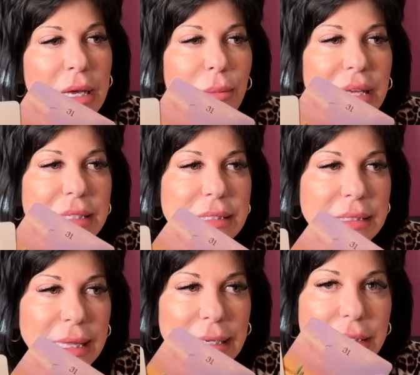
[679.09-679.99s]
because
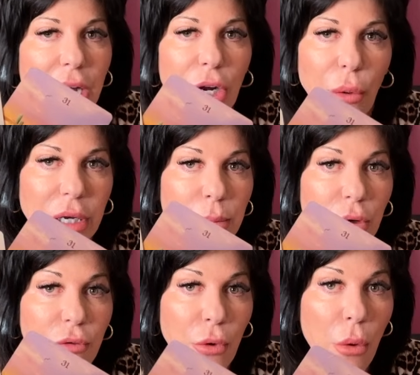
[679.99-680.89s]
things are going to
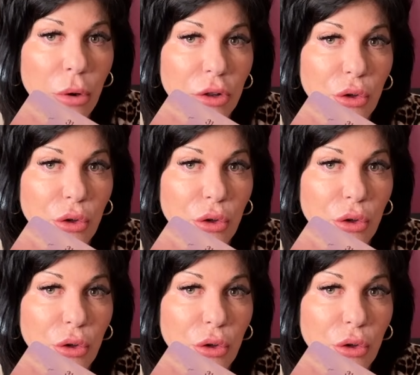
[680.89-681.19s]
move forward.